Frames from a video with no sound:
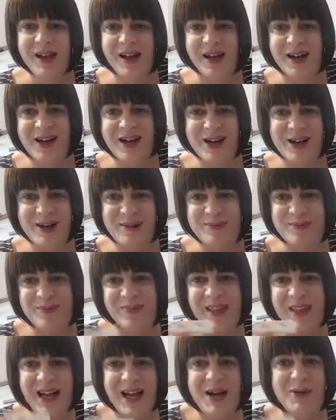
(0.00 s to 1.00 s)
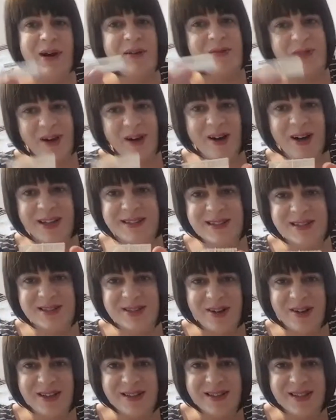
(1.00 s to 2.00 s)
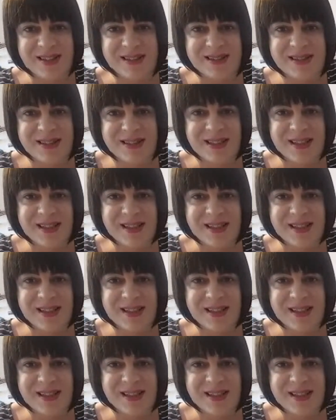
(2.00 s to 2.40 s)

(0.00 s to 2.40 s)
However, I decided,